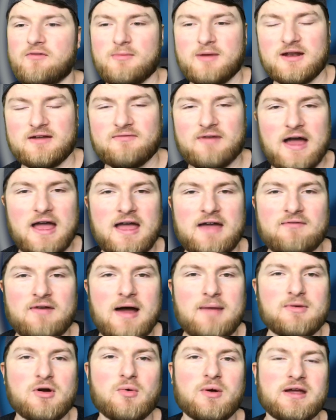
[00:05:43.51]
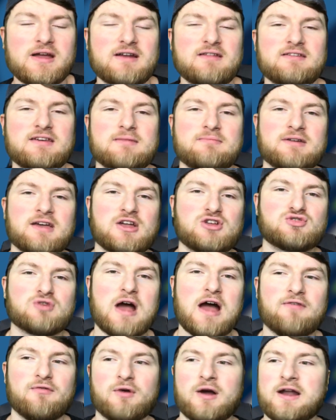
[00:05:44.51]
I mean, if I'm going into the NBA
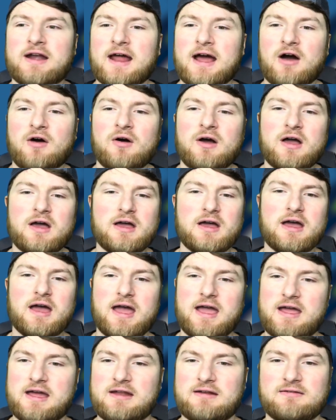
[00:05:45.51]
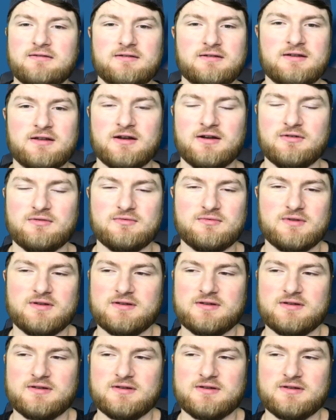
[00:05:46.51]
draft right now and, you know,